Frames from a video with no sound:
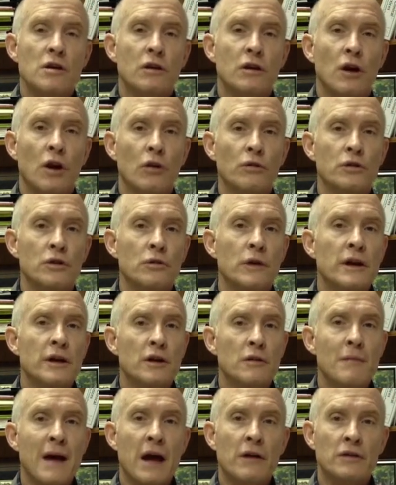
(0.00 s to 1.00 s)
go to
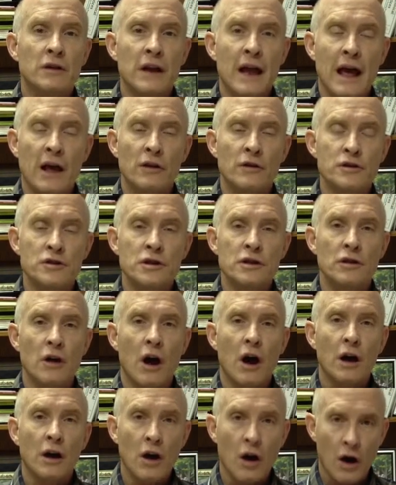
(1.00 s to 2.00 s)

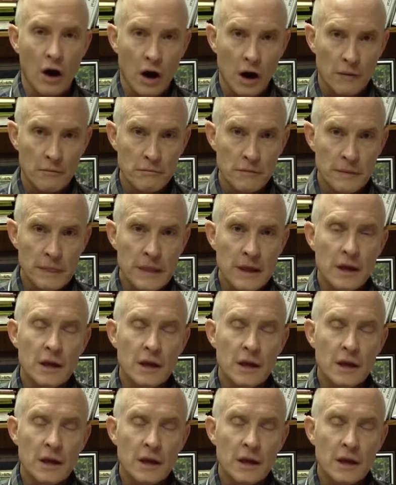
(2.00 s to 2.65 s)
intermountainallergy.com.